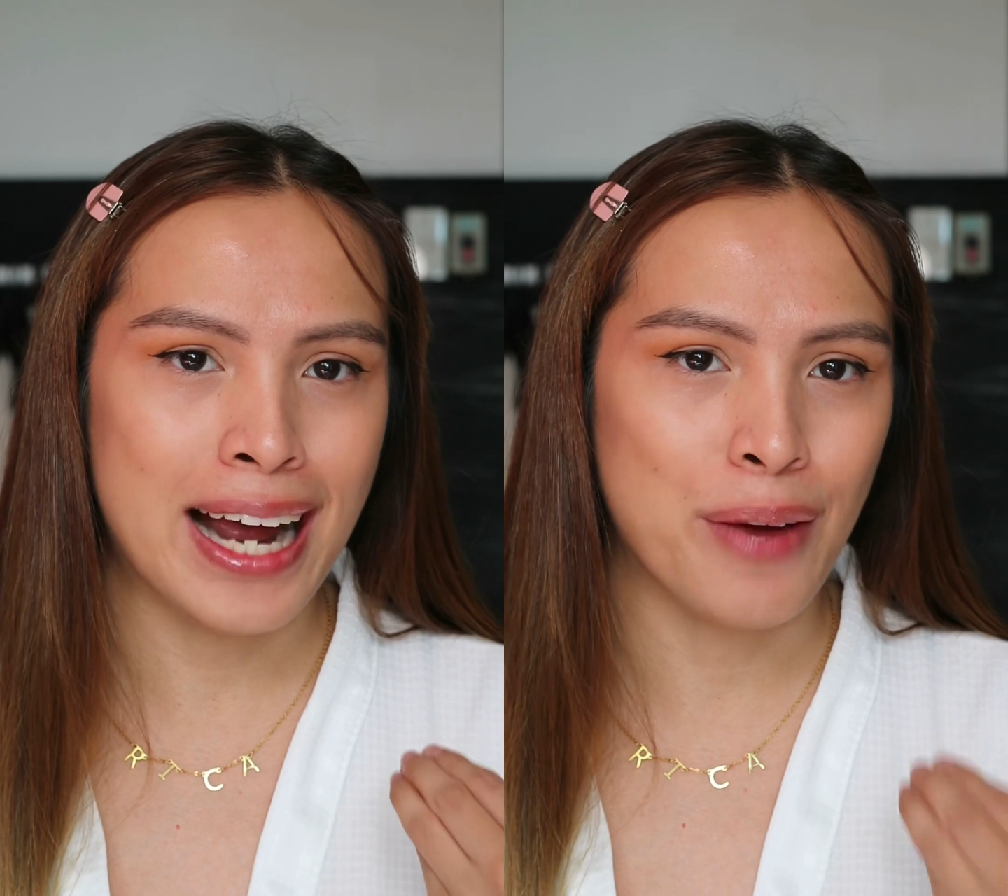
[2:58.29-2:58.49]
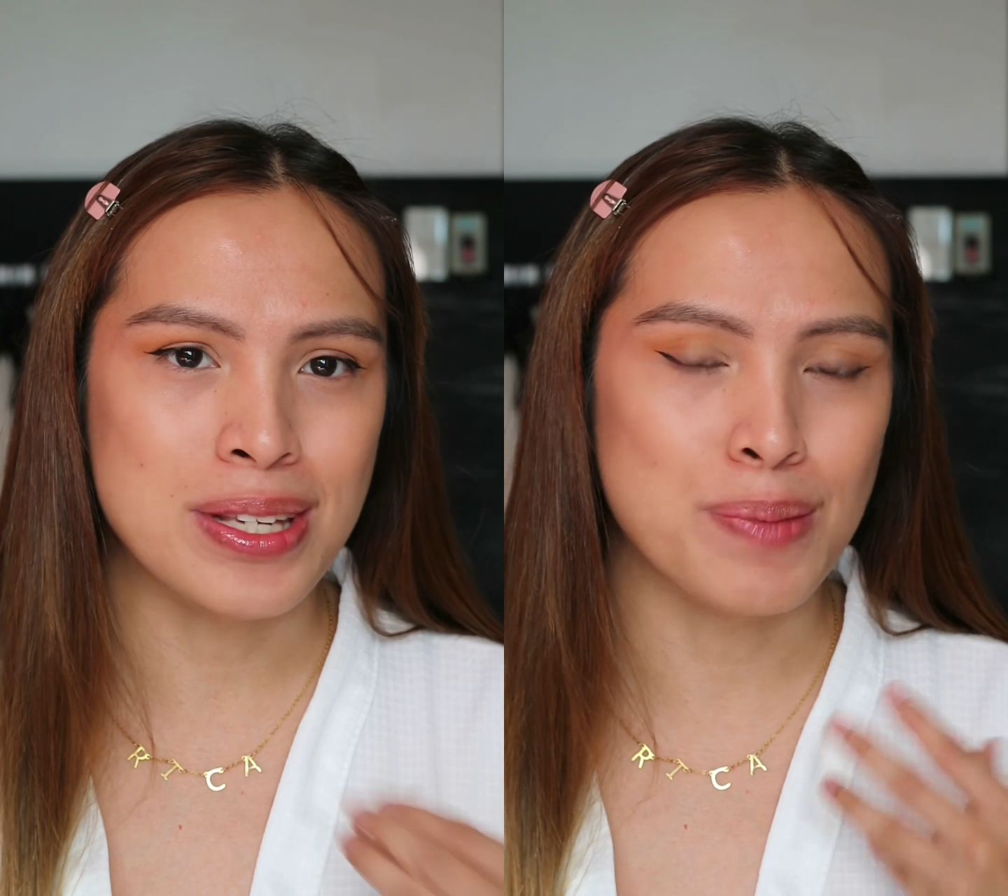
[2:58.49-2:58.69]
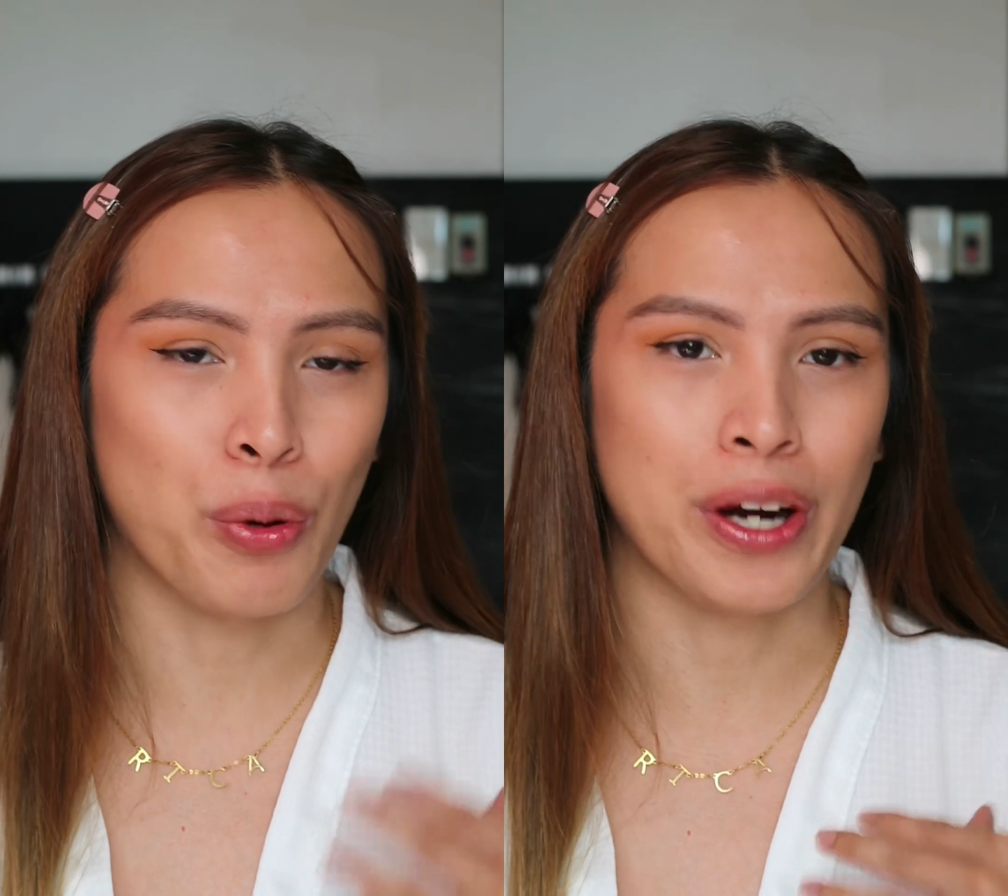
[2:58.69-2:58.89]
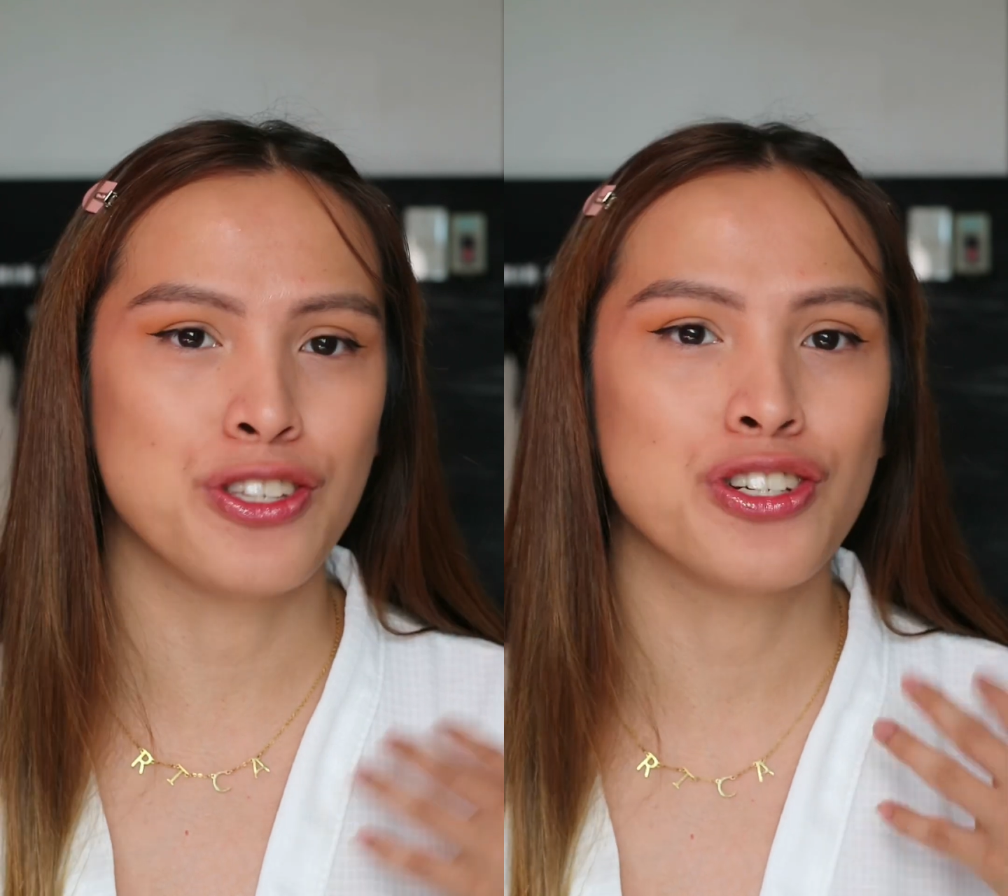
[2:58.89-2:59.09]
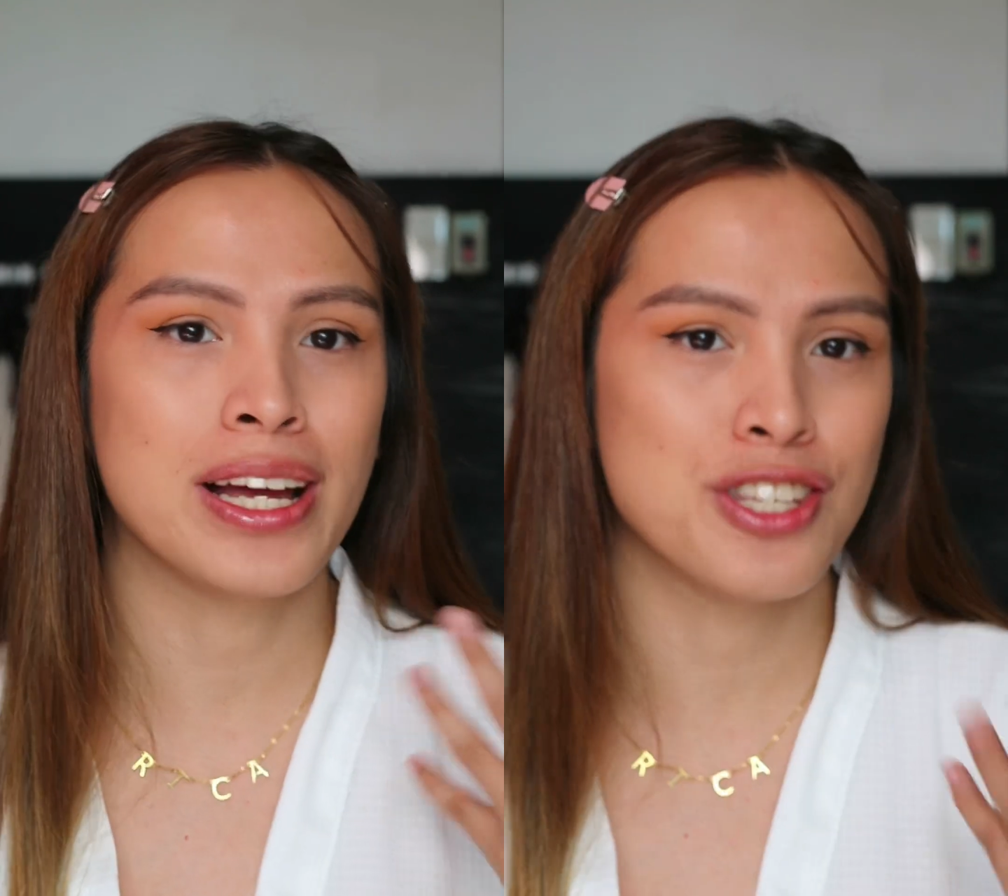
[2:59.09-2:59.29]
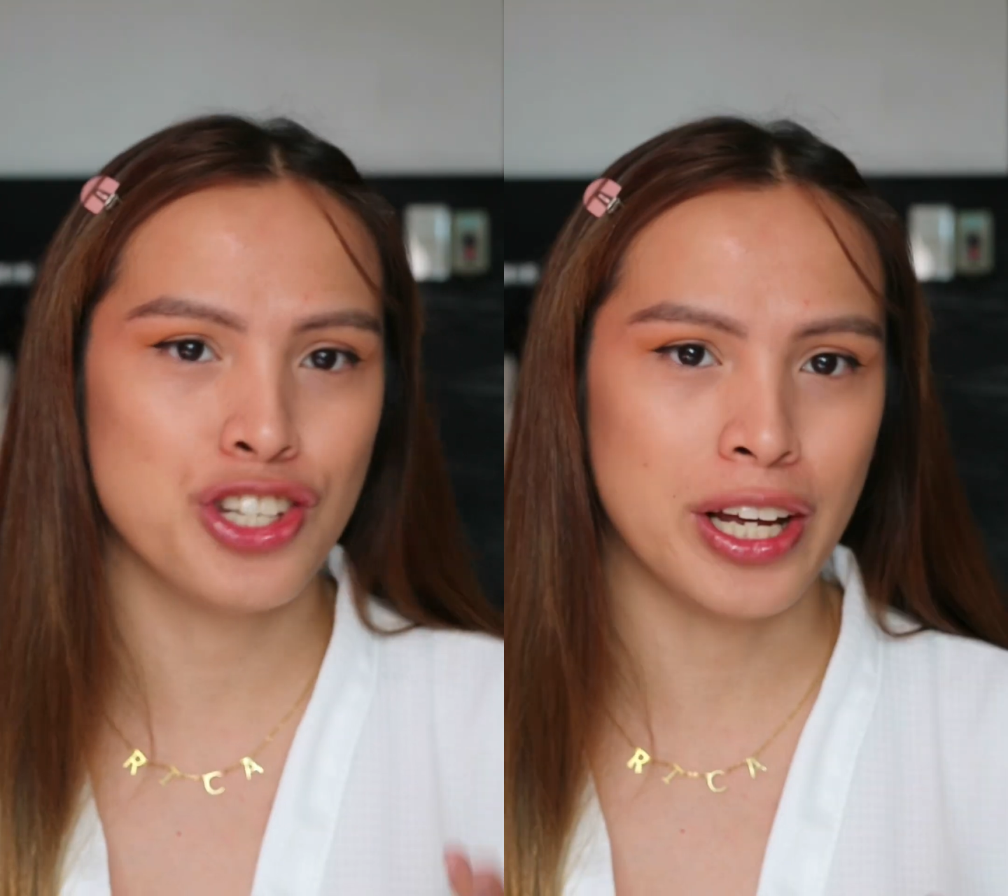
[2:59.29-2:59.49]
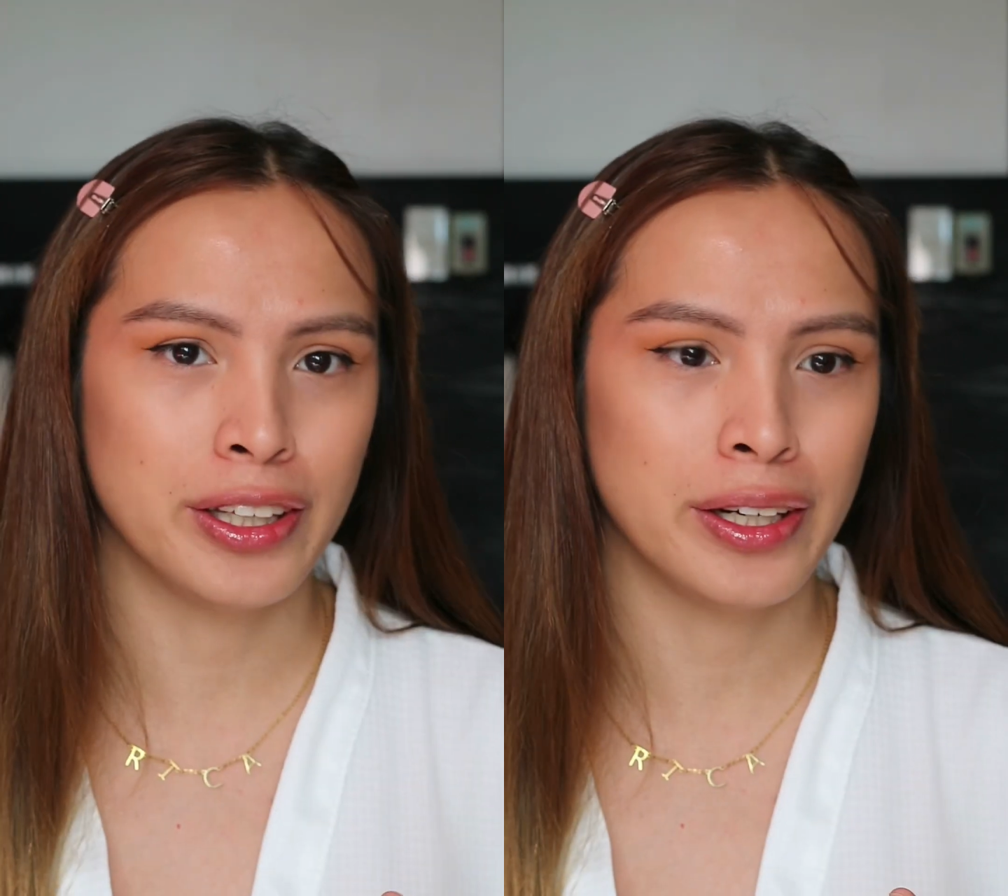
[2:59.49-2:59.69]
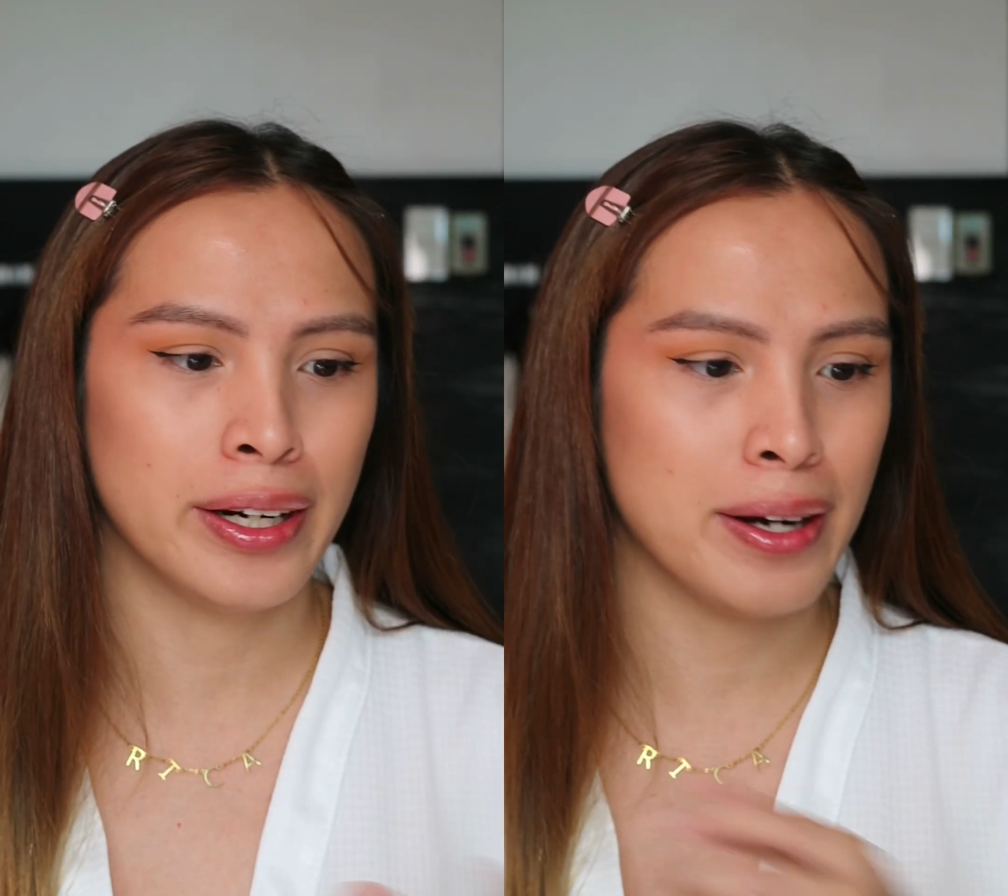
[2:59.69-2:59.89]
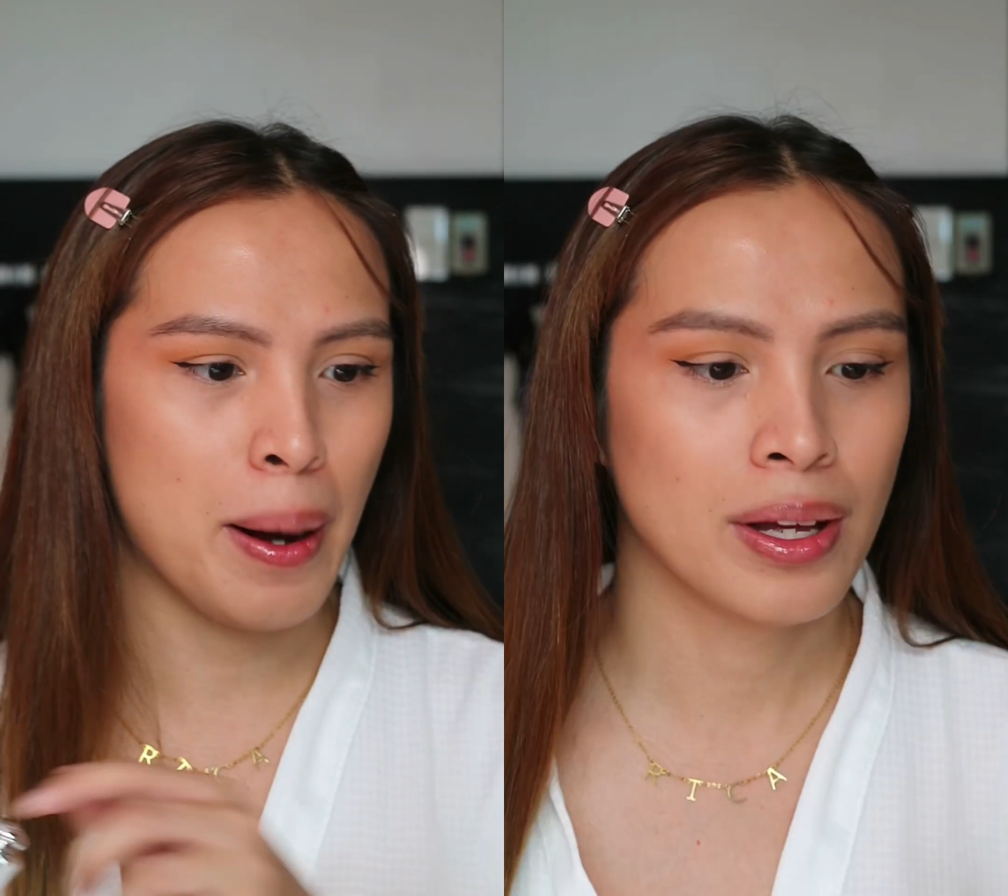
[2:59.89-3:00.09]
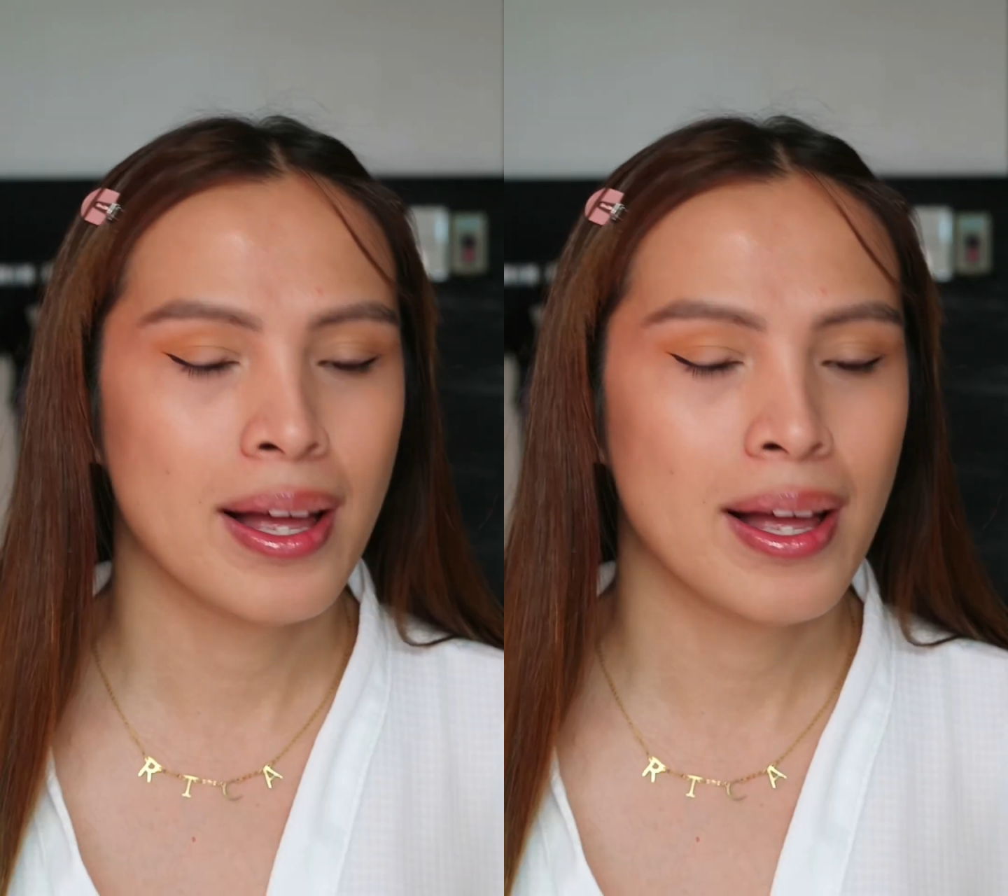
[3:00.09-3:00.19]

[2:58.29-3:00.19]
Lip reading: I was born transgender.